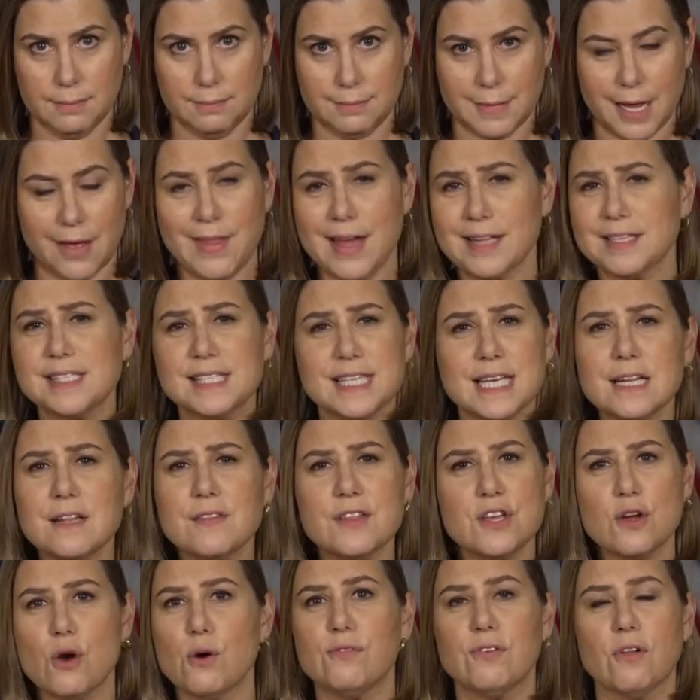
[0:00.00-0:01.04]
And that scene in
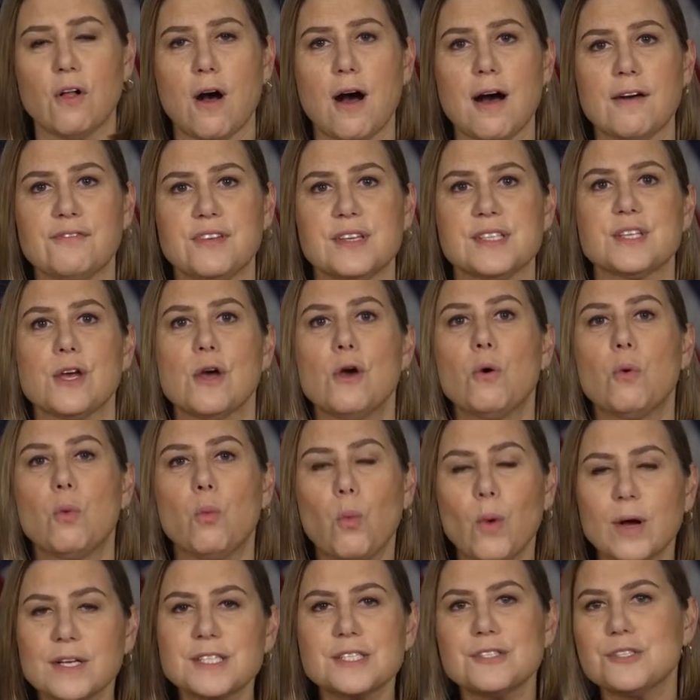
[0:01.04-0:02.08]
the Oval Office
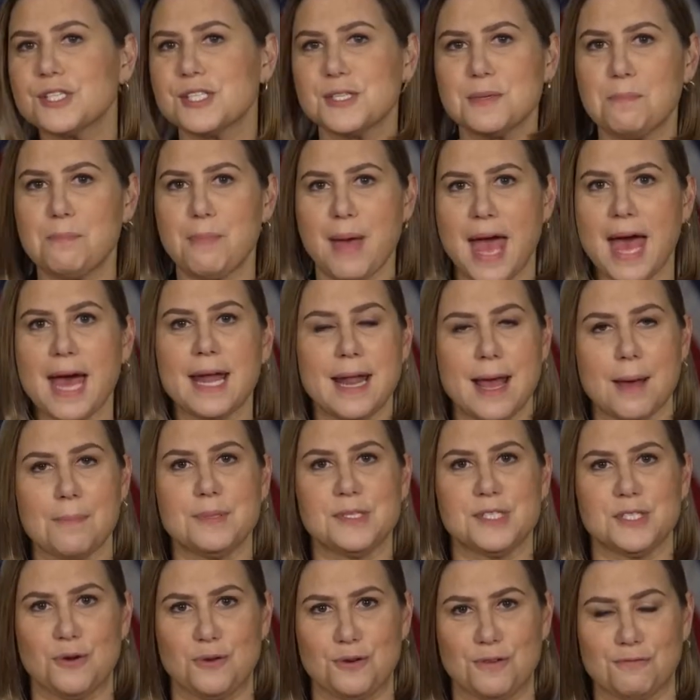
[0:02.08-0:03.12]
wasn't just a bad
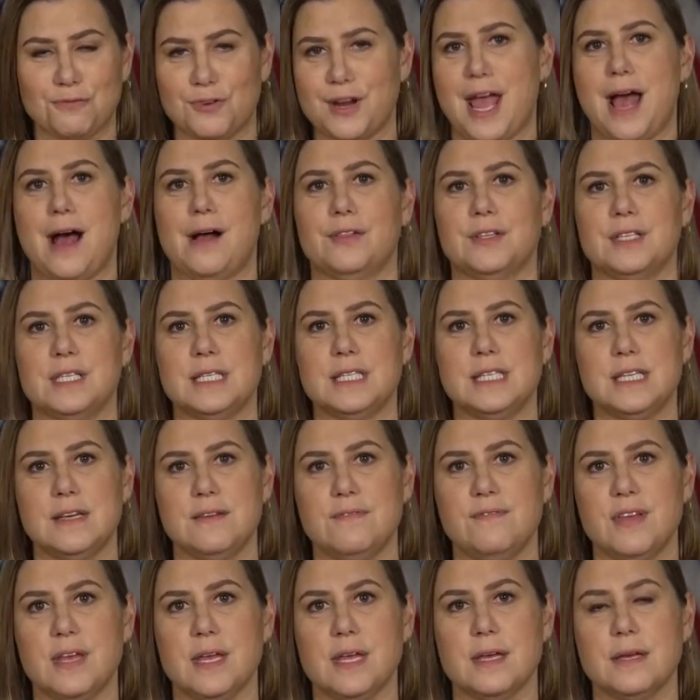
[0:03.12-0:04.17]
episode of reality
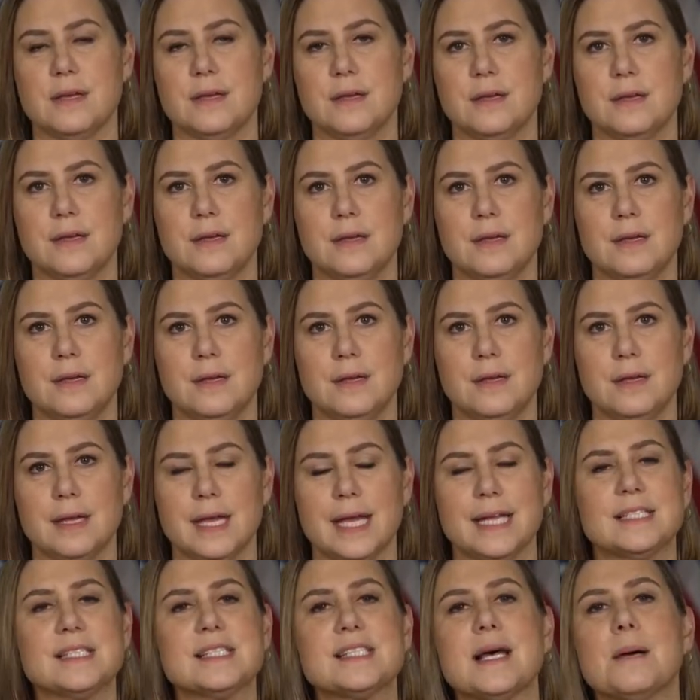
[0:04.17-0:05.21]
TV.
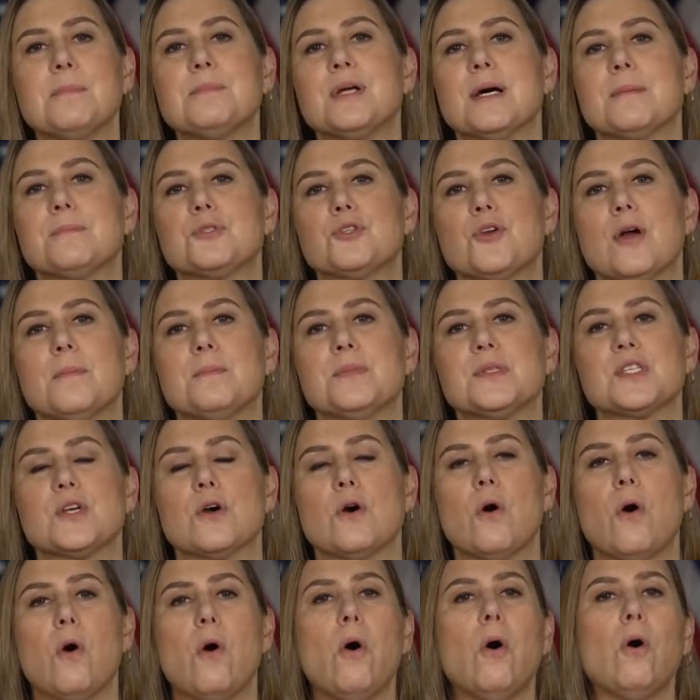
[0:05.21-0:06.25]
It summed up Trump's
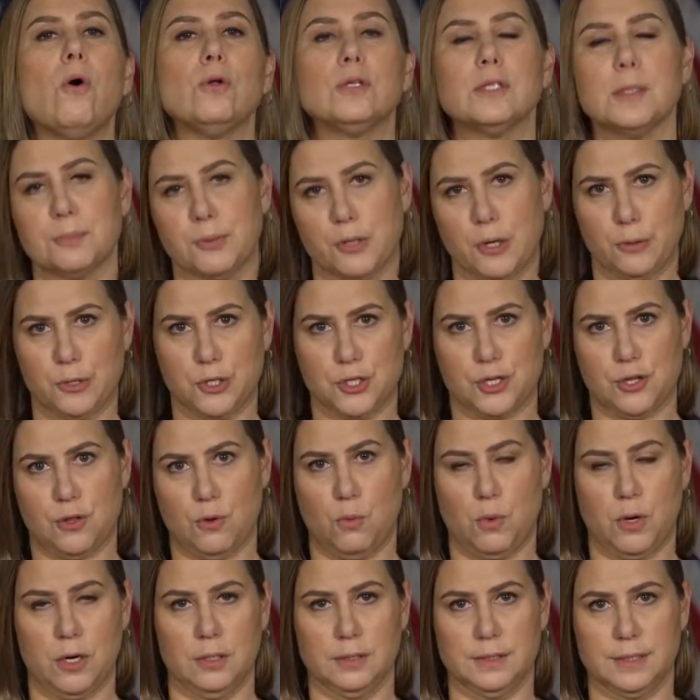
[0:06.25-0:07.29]
whole approach to the
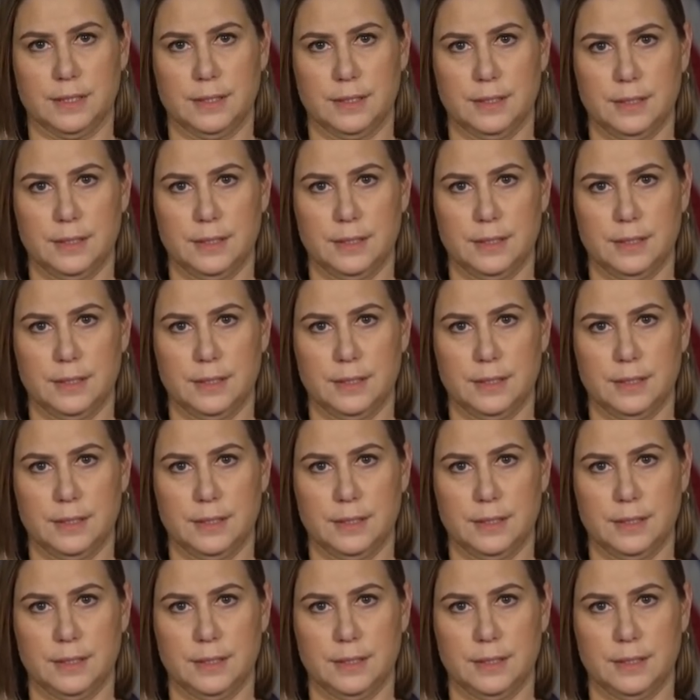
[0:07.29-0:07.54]
world.